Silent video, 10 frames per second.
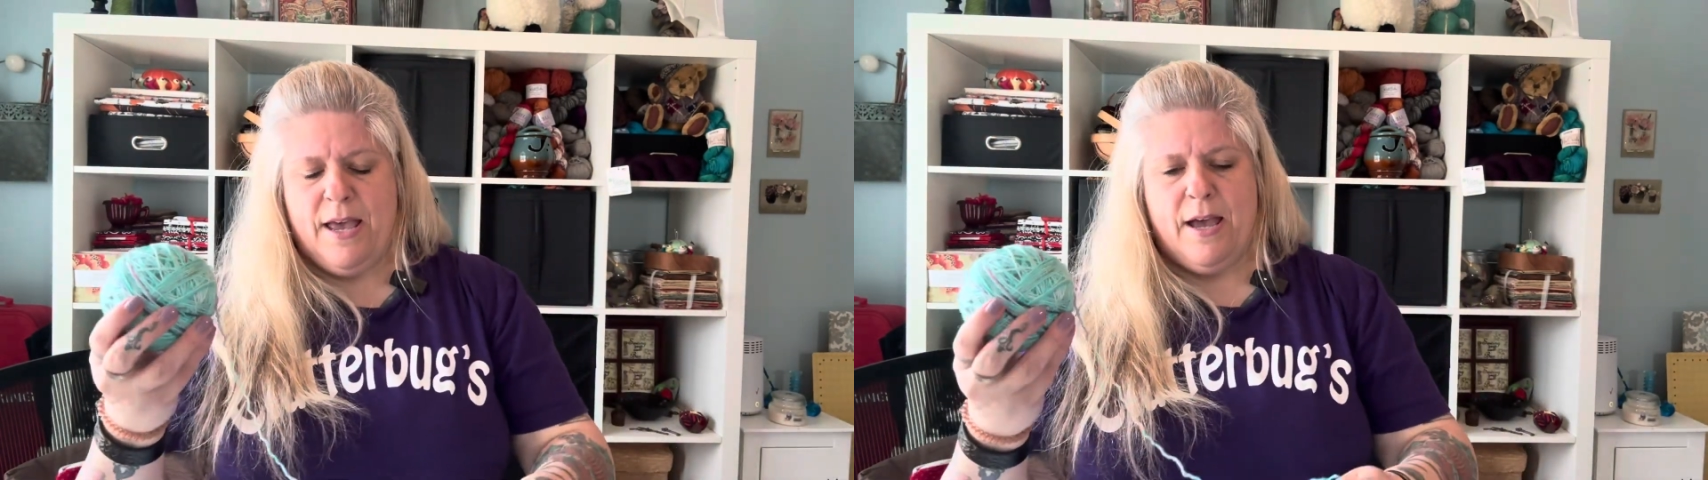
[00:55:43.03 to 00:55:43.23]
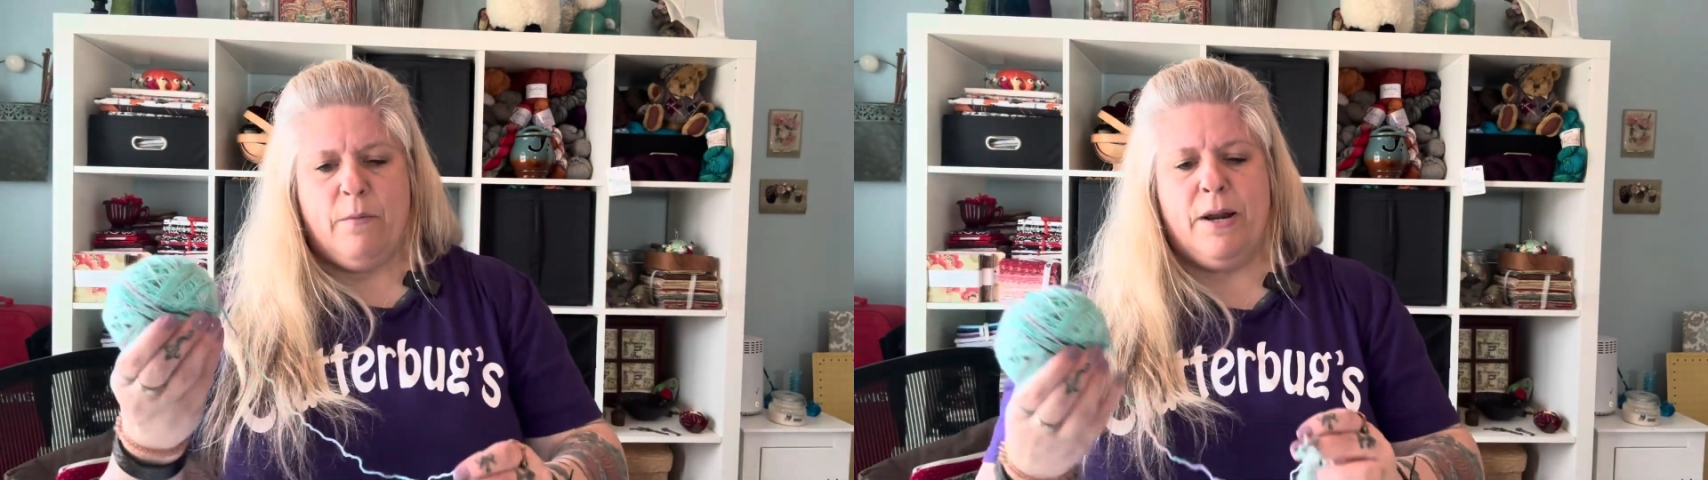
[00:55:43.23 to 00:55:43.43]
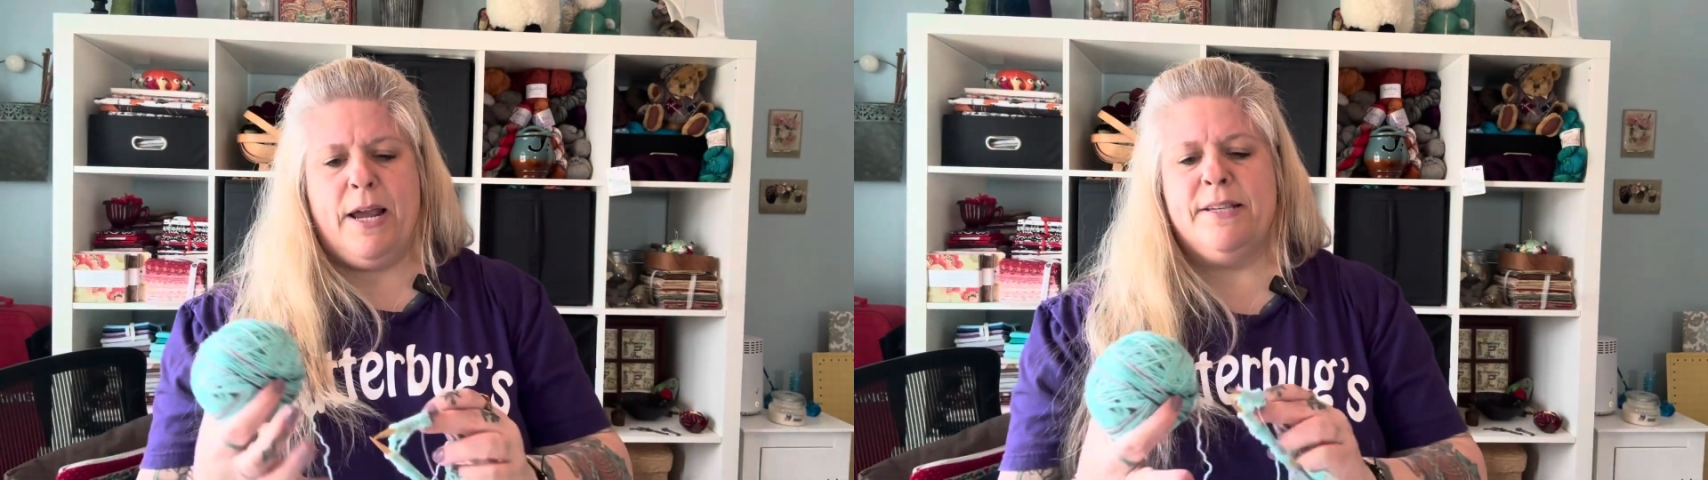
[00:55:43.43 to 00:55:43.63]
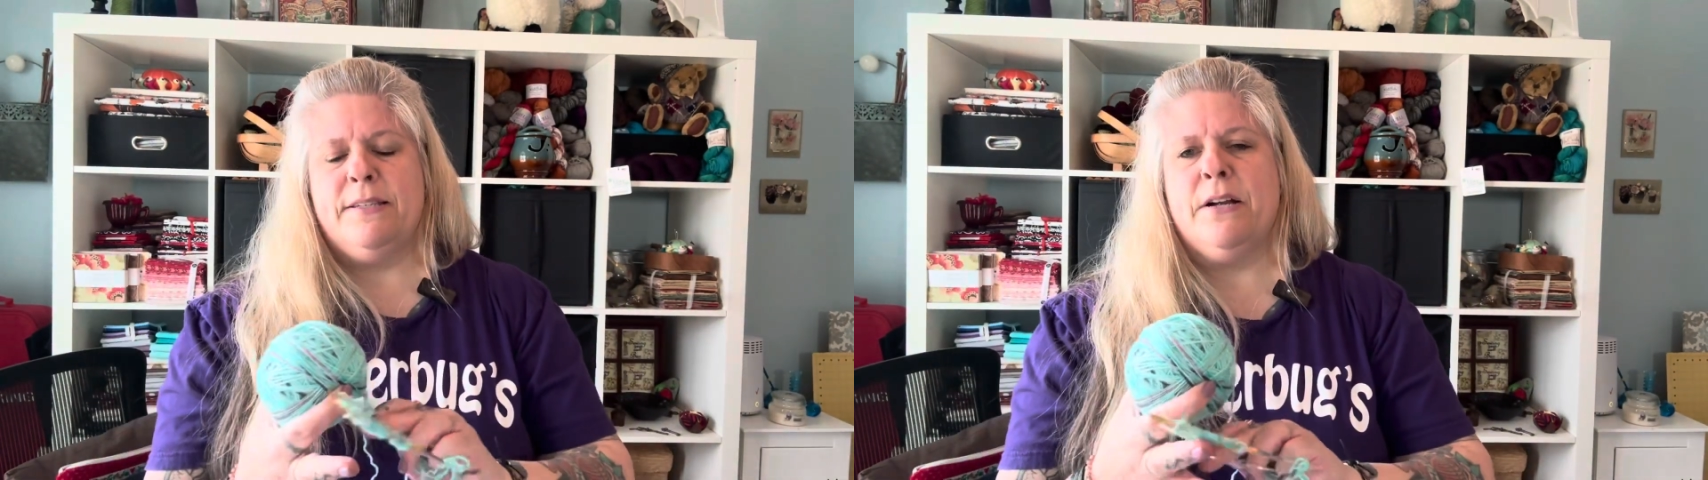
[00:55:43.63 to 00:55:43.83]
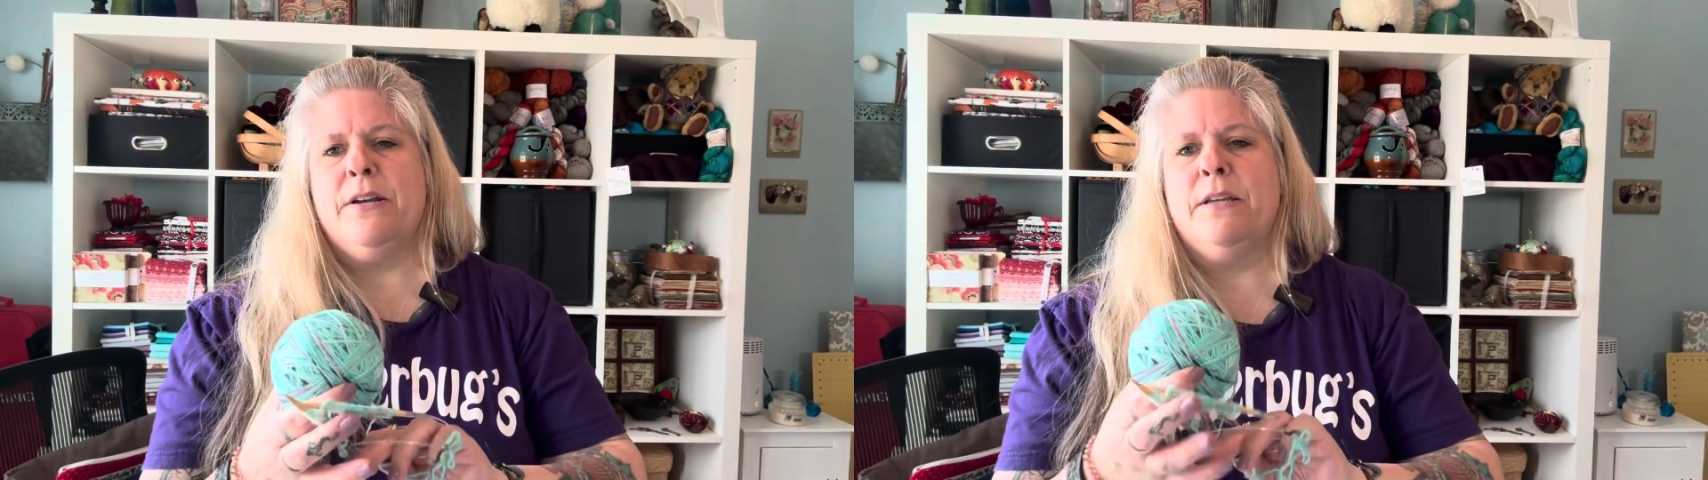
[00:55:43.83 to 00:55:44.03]
When I
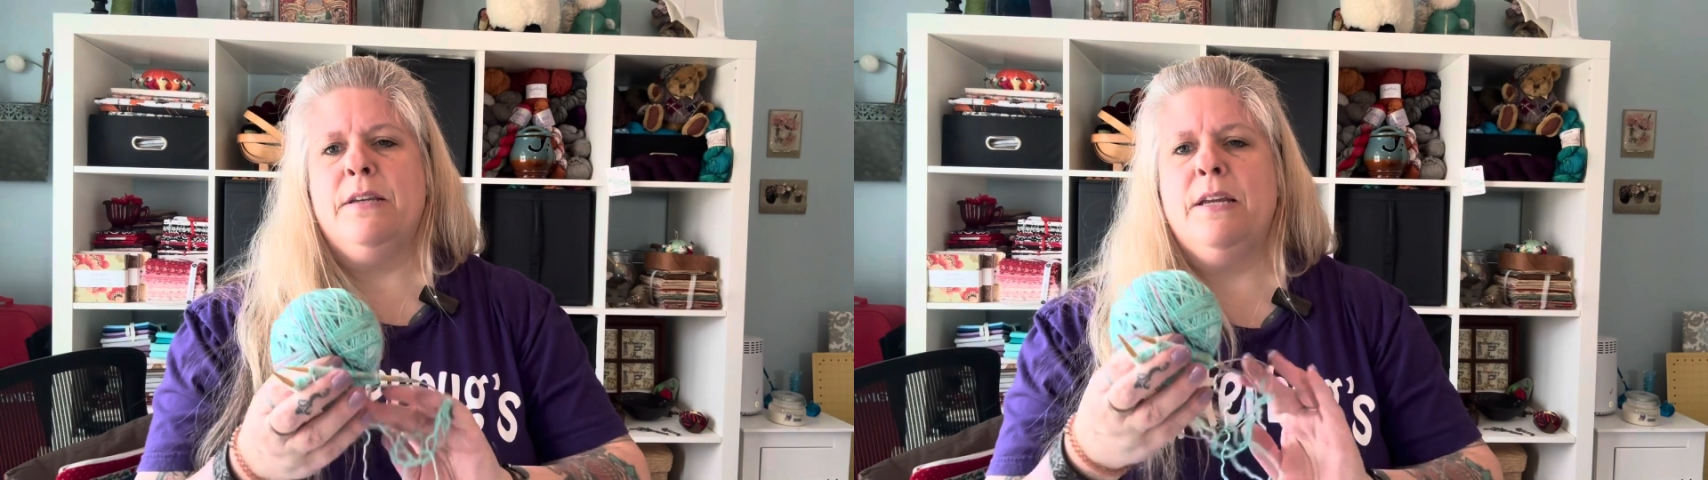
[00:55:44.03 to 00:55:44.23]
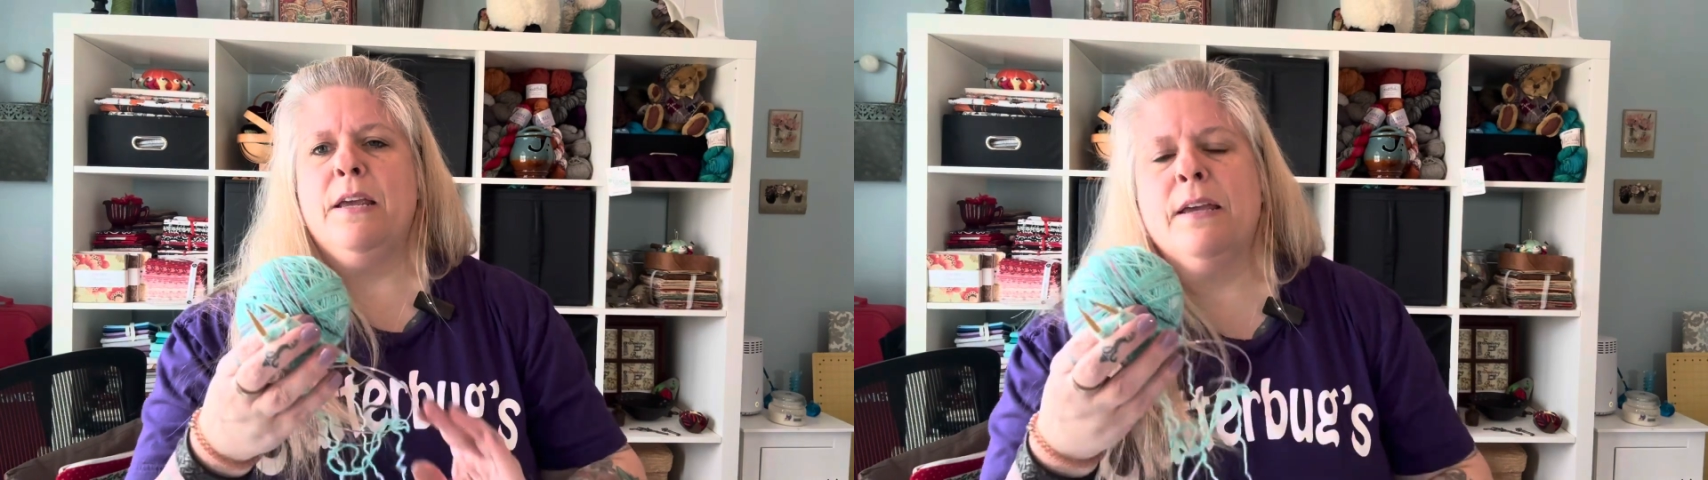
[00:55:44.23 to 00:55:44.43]
started knitting